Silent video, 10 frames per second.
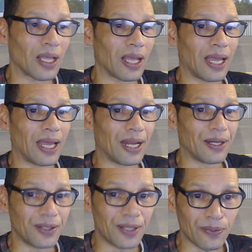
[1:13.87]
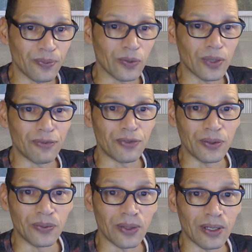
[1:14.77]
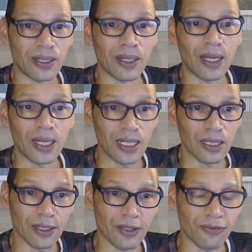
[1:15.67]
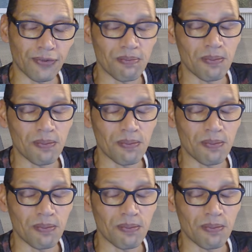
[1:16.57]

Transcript: And that will give you a lot of